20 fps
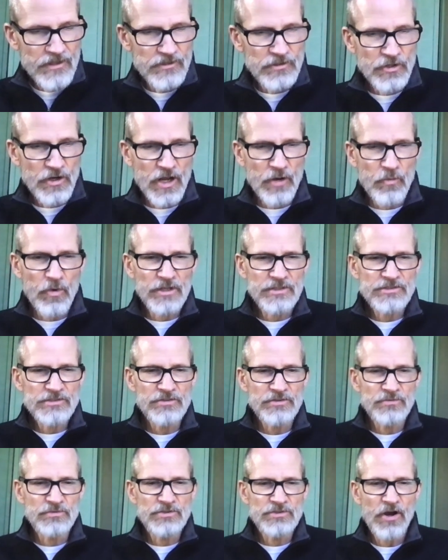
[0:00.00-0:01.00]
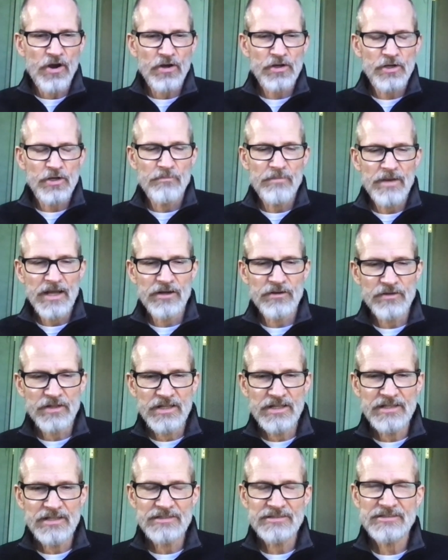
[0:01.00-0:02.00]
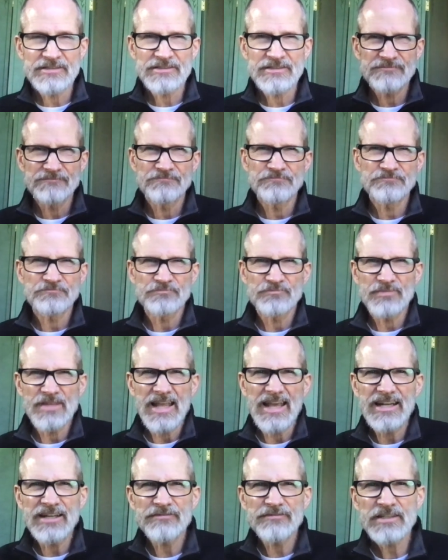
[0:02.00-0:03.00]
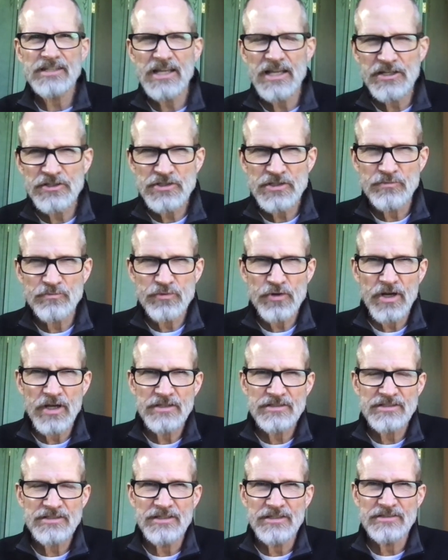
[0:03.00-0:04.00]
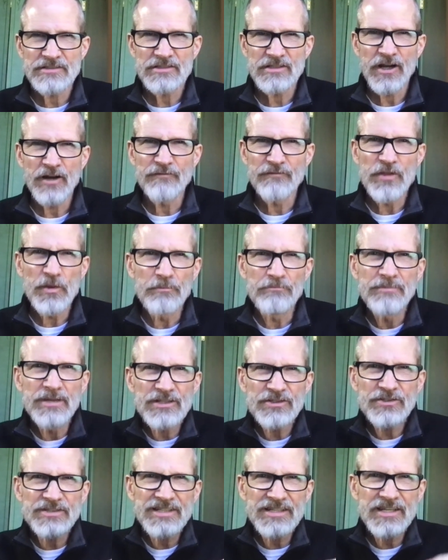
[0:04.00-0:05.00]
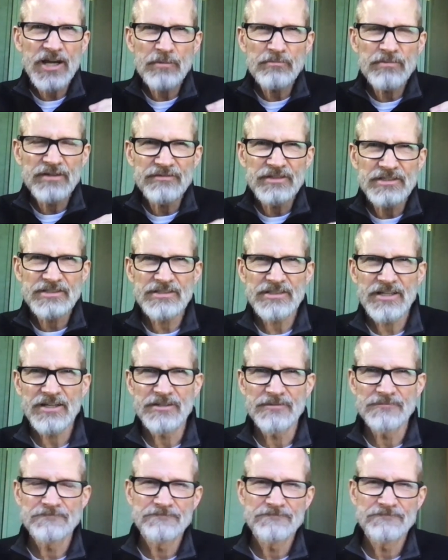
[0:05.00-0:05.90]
I want to talk about this edification process of the building up of a son.